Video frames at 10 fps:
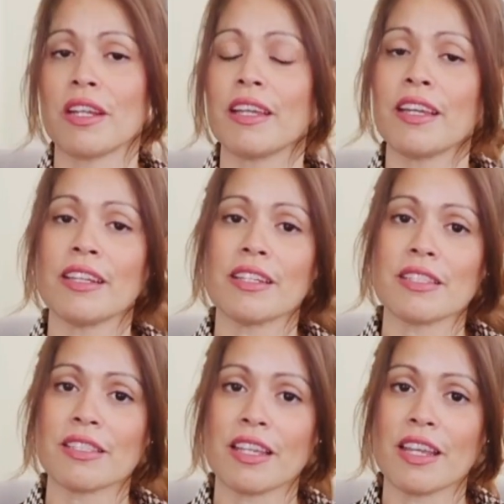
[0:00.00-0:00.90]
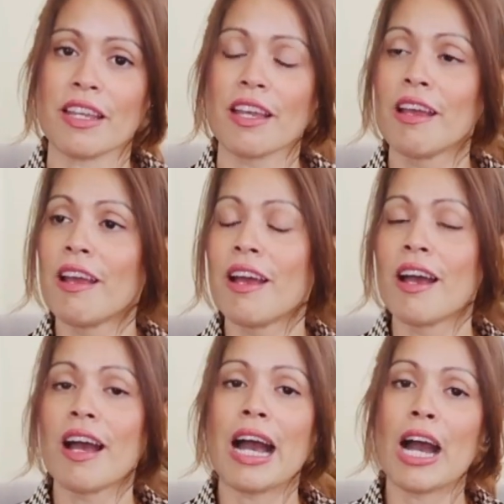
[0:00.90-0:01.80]
I cannot say
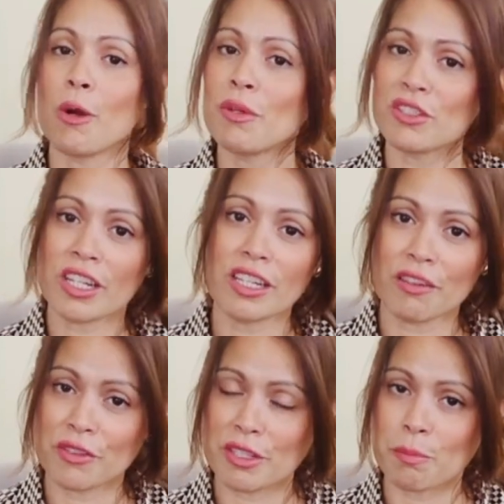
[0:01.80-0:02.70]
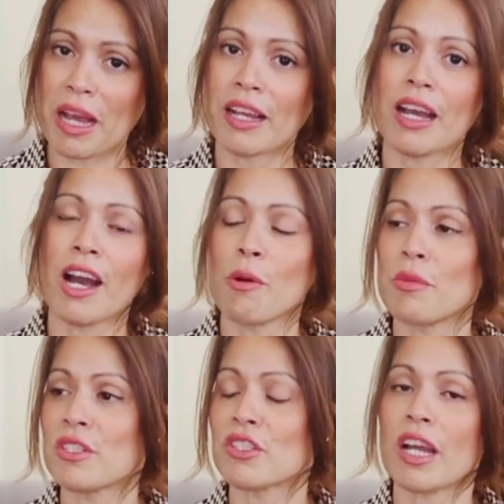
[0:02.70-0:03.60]
how much I love this bag, how
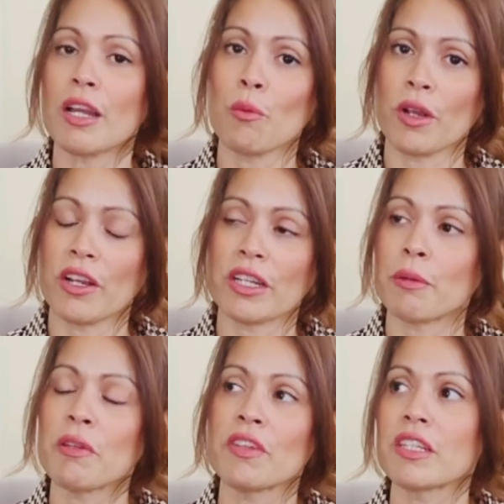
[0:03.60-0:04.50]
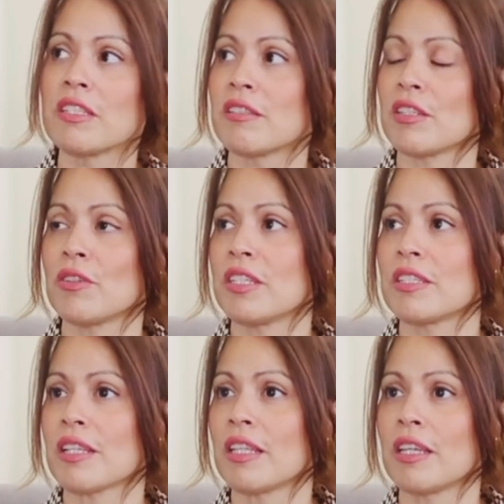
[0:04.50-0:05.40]
much I wear it. I'm even considering
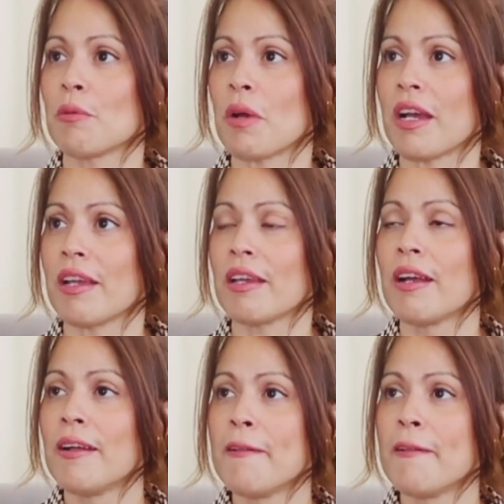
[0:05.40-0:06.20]
selling my